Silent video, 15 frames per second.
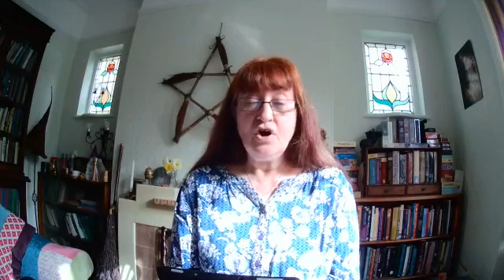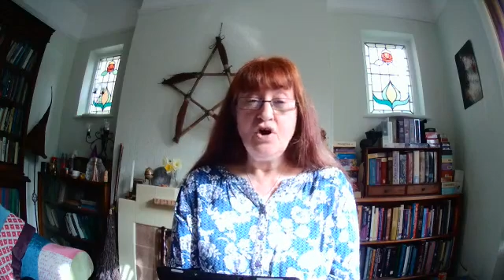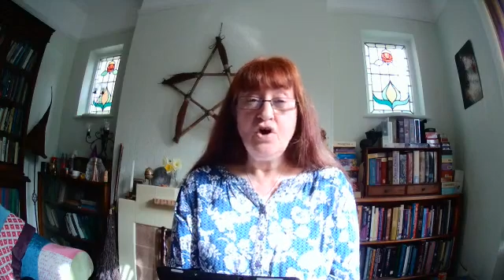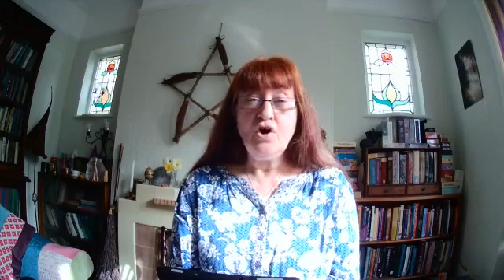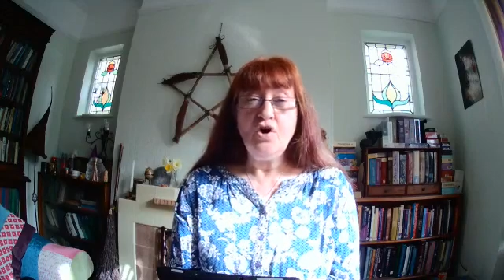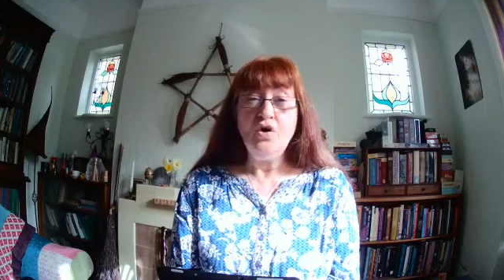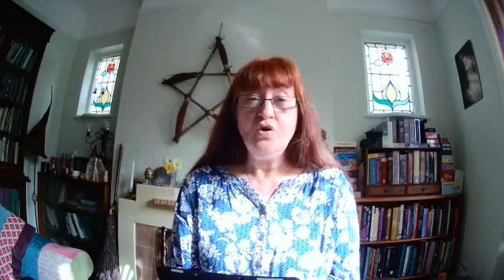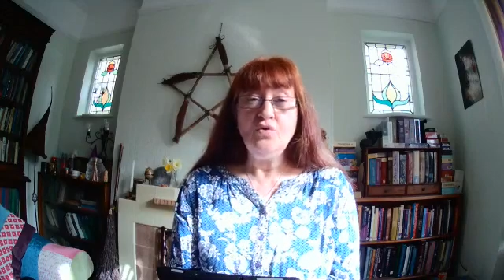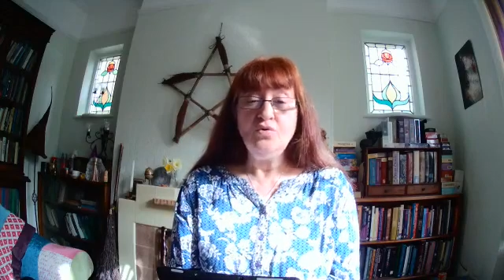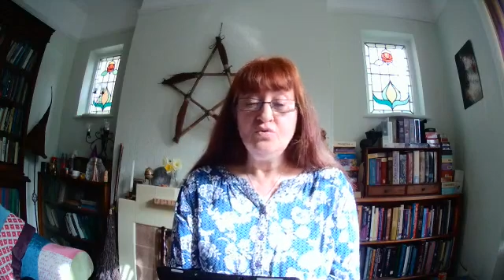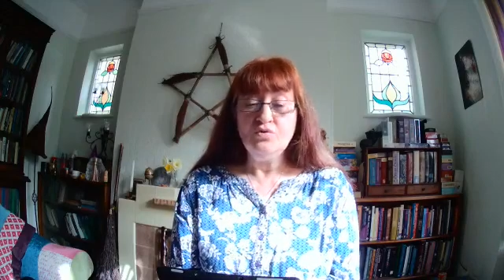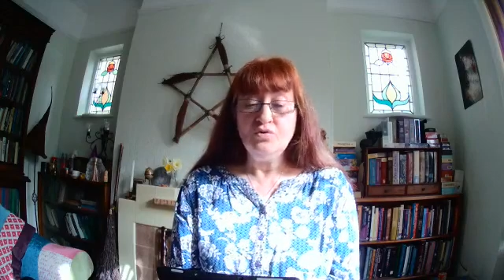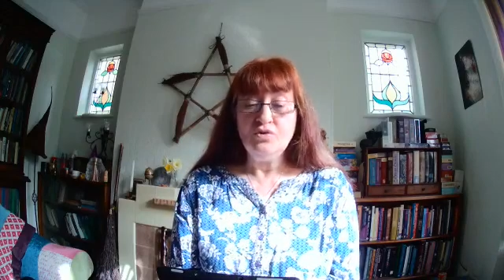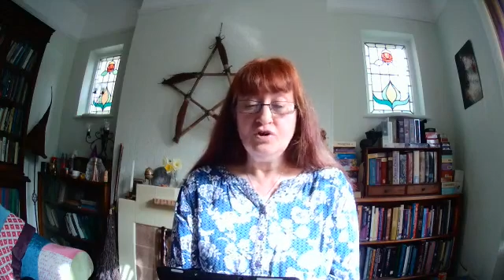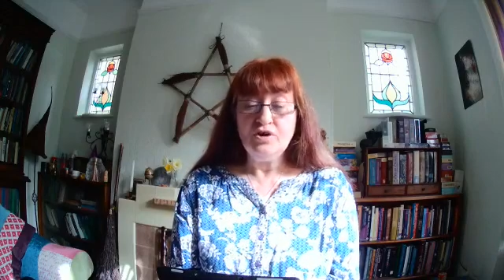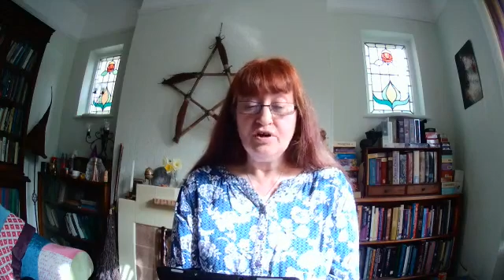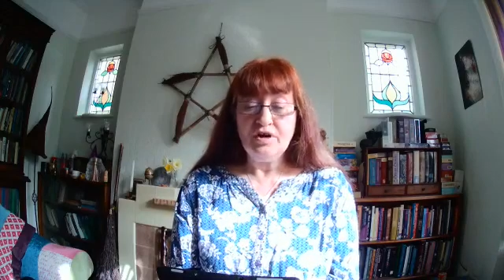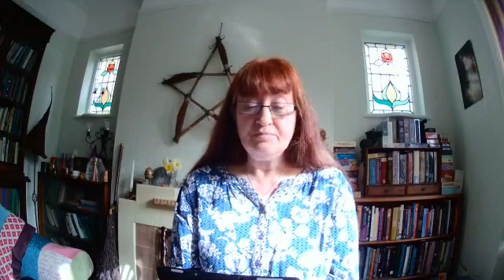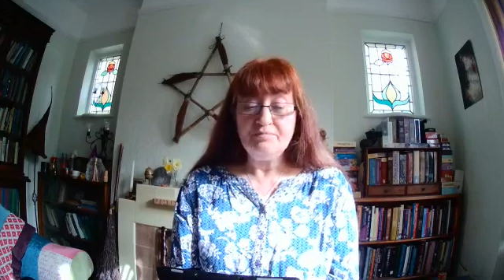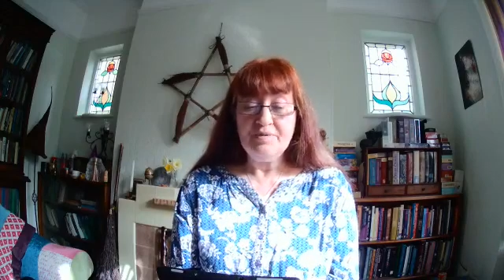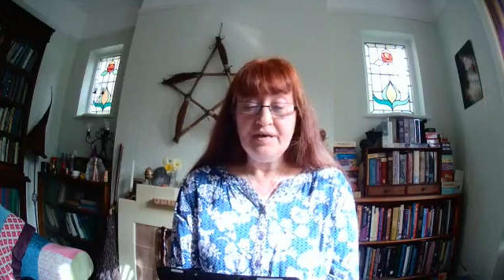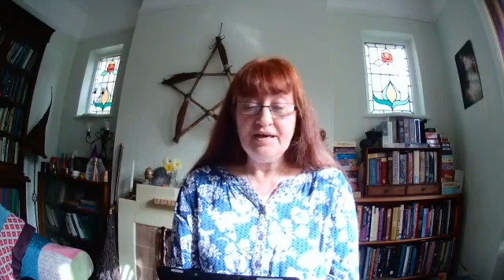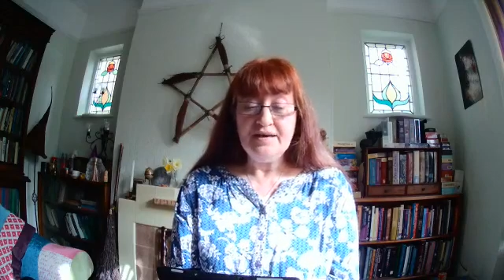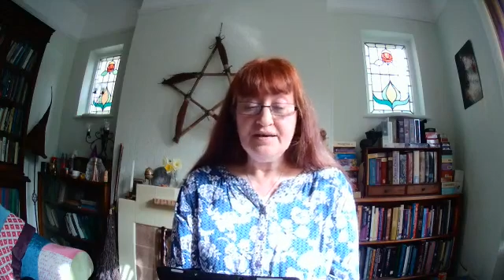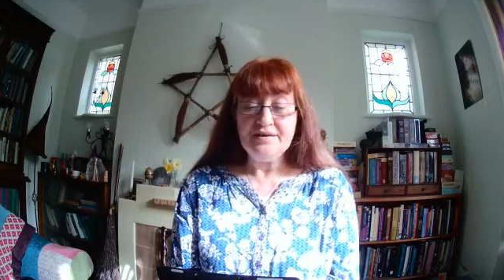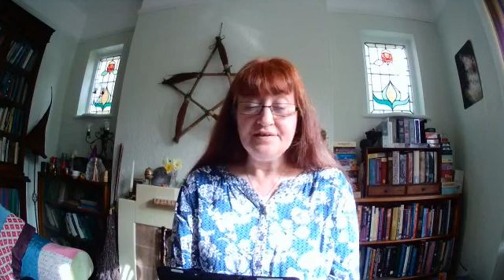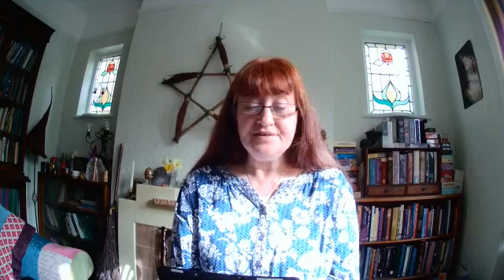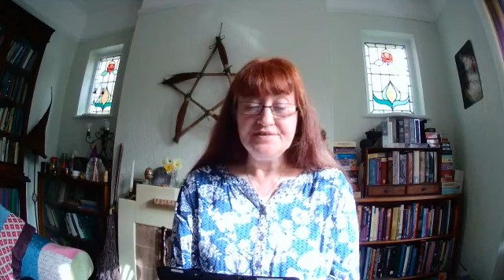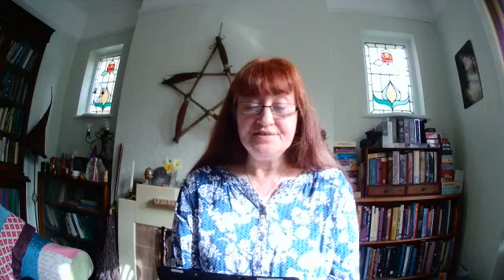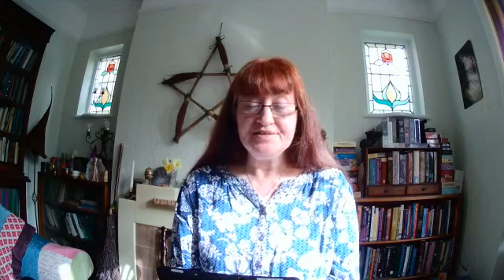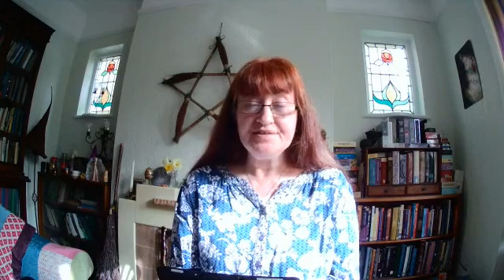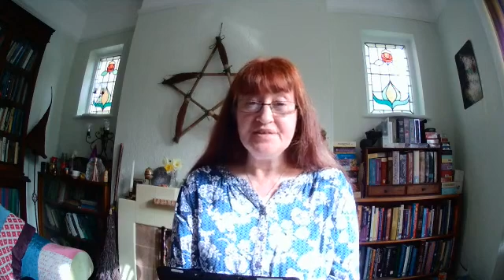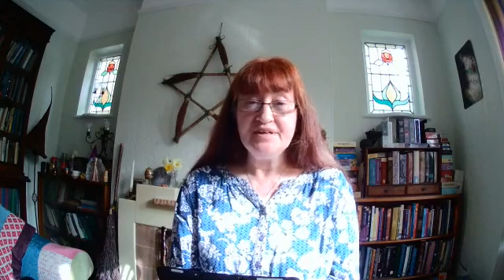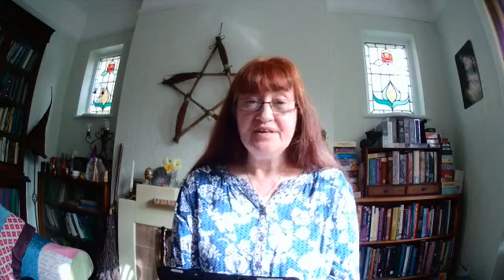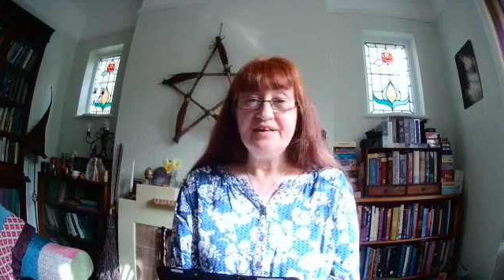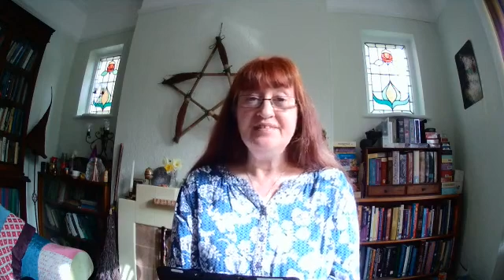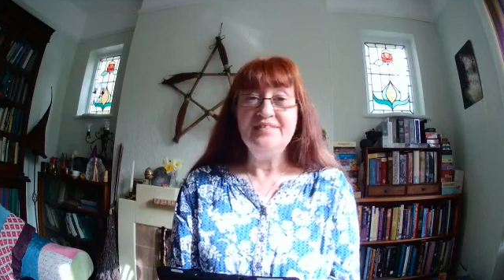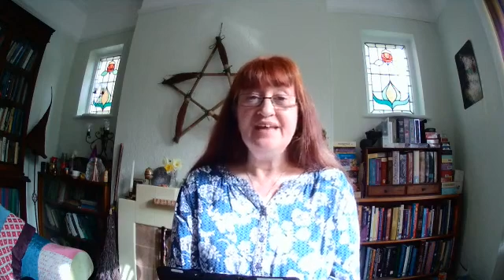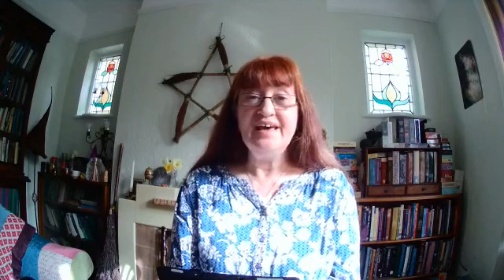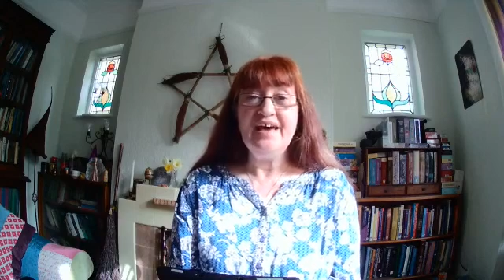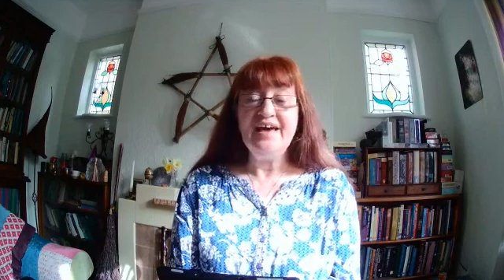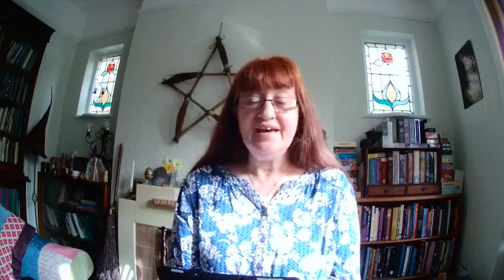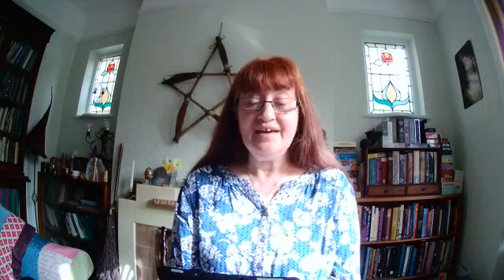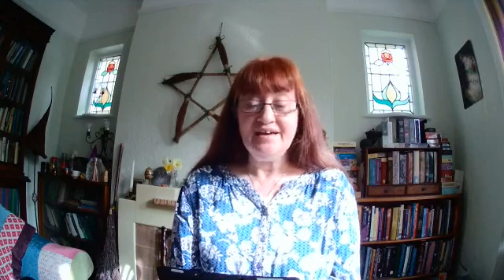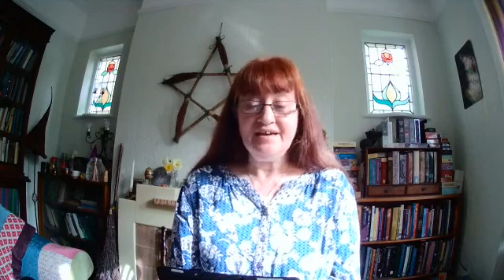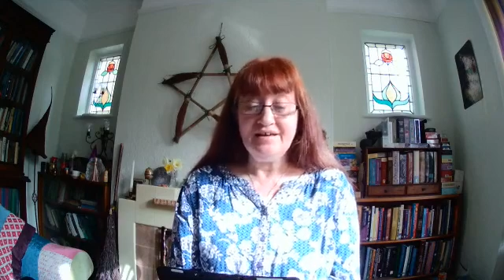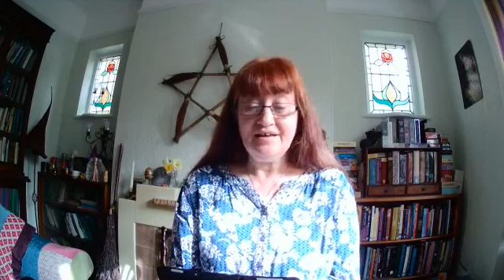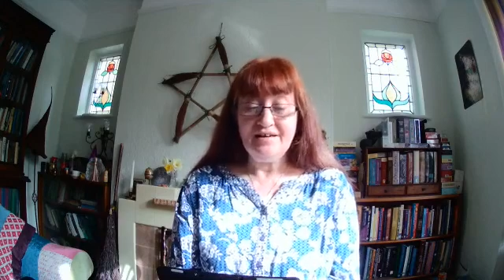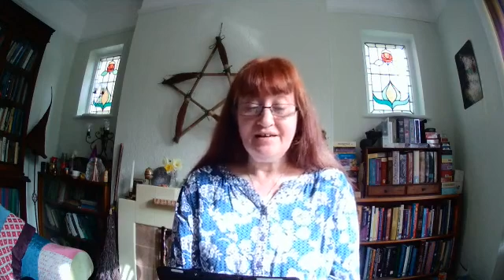A hole appears in the egg.